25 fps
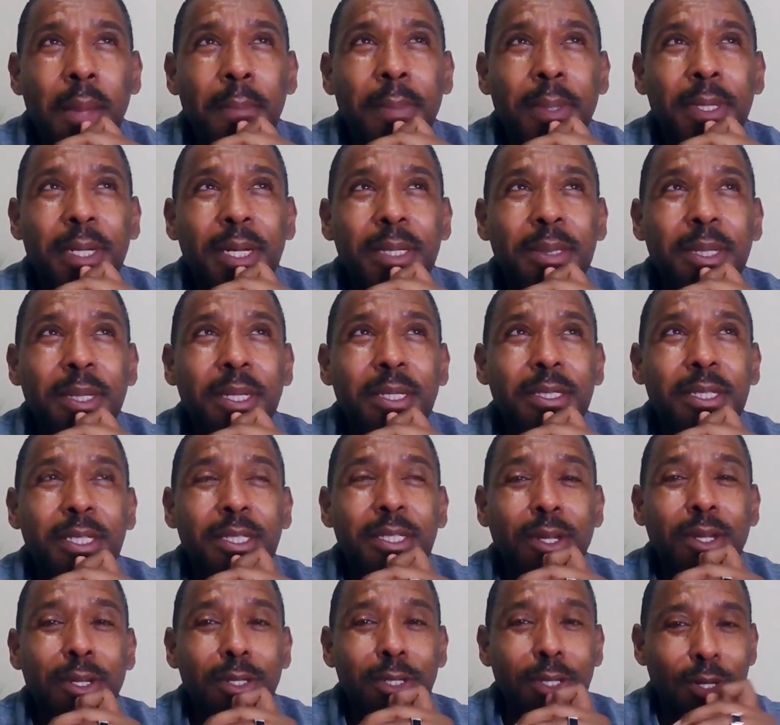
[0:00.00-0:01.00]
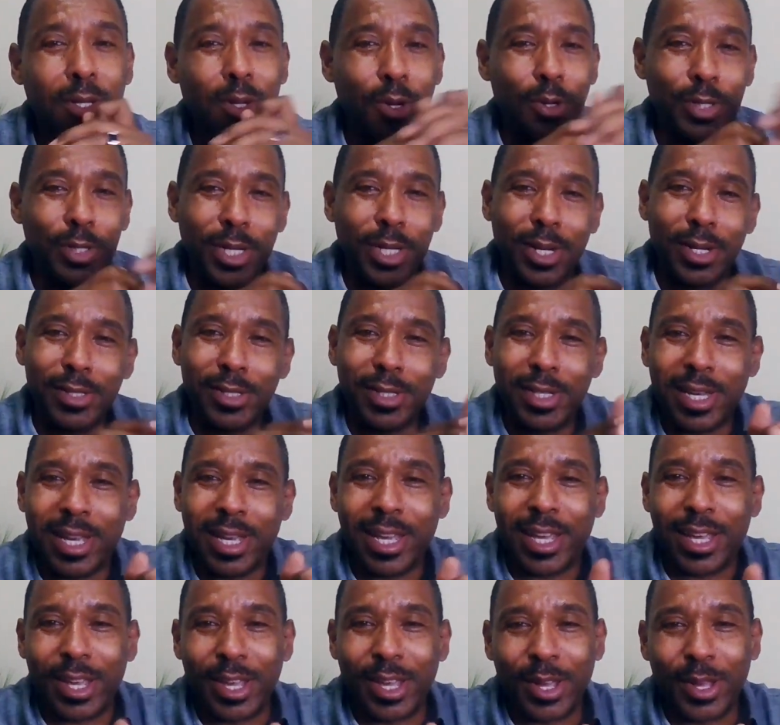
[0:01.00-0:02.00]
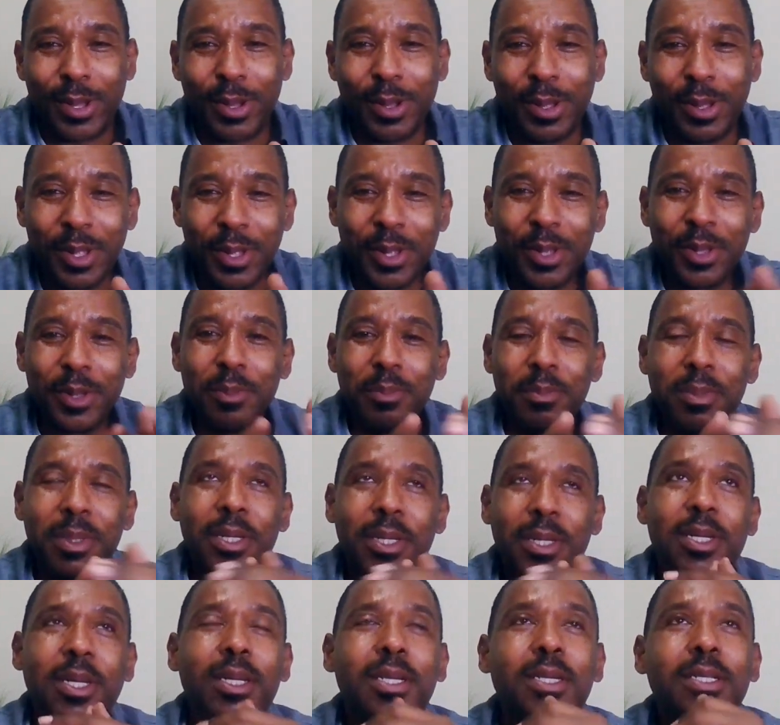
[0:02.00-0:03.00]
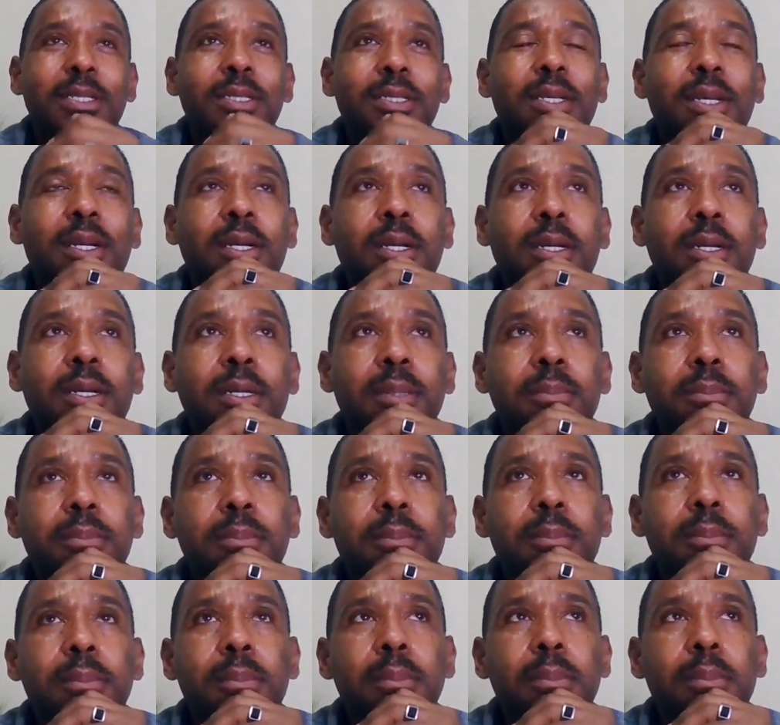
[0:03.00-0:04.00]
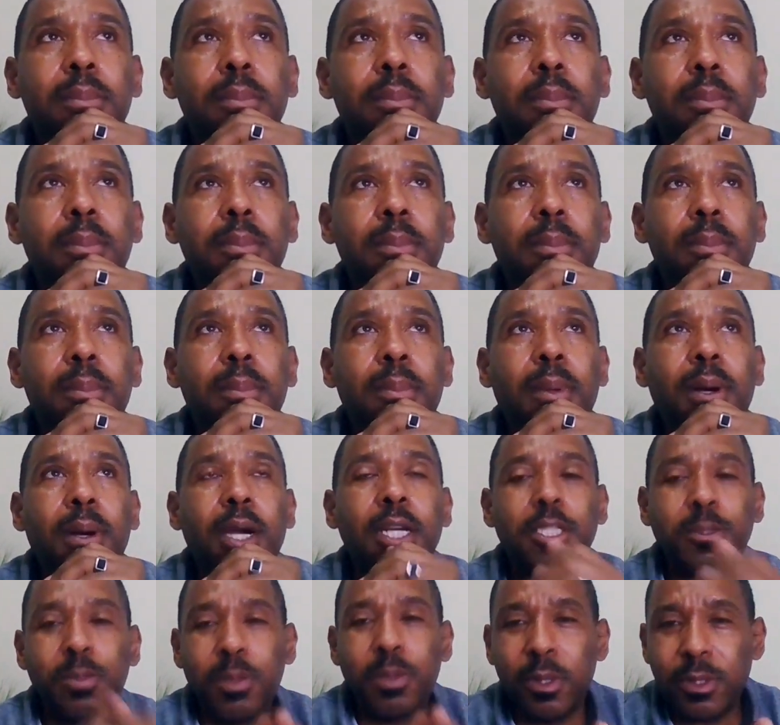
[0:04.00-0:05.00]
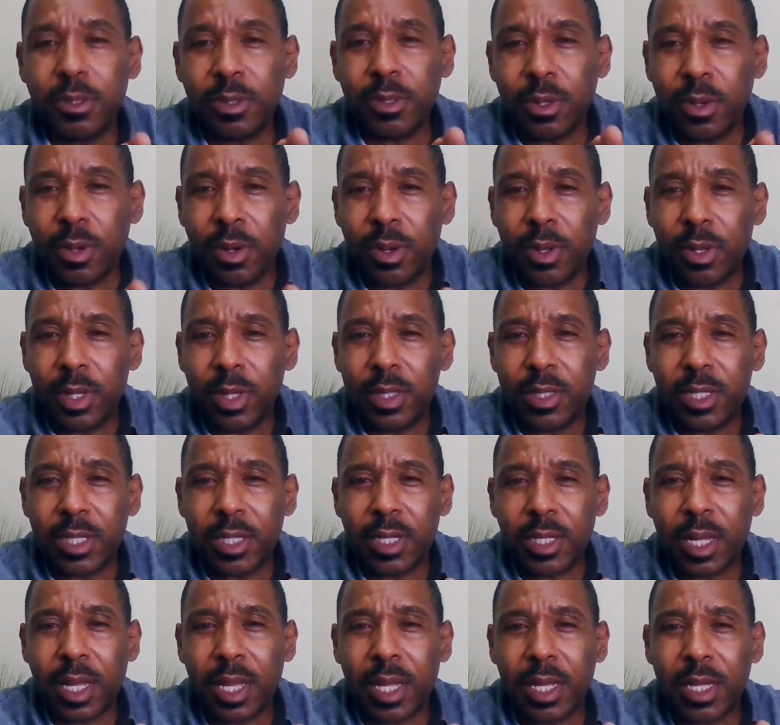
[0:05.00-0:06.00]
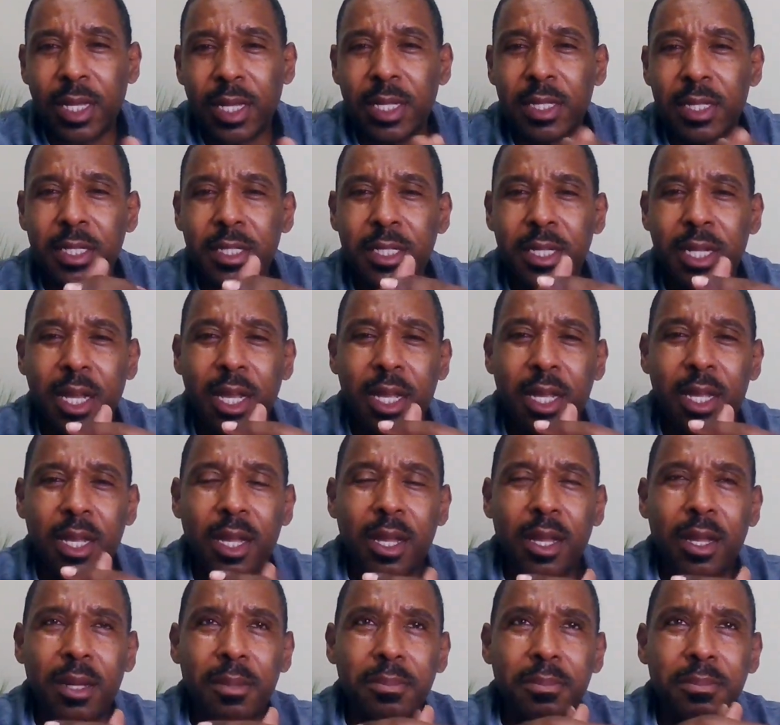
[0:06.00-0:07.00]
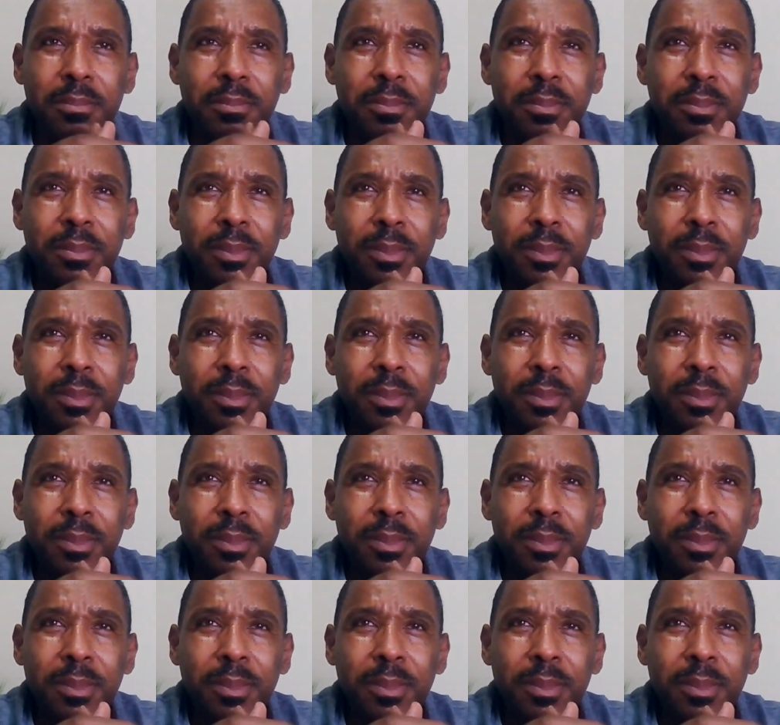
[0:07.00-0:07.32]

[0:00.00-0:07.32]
But I think that's going to go down the hill because I spoke to her earlier today, and then I